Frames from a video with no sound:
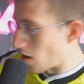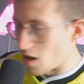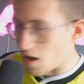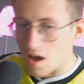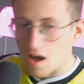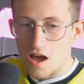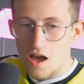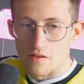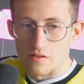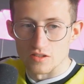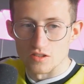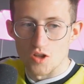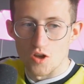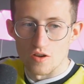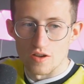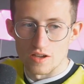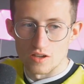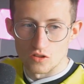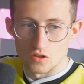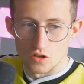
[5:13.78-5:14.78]
Ah, it's
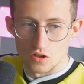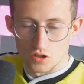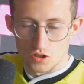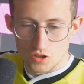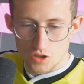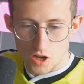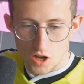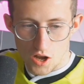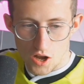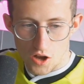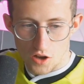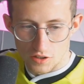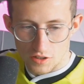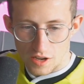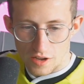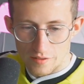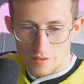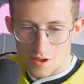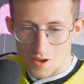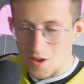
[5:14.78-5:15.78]
not English.
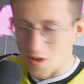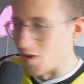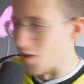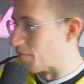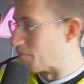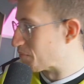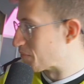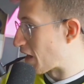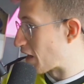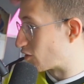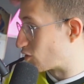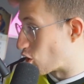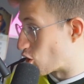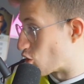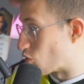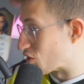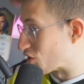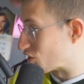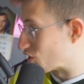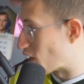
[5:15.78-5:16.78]
Okay. I don't
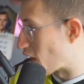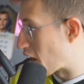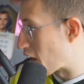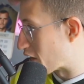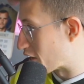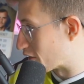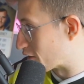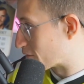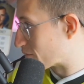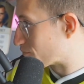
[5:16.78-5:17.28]
know what he's saying.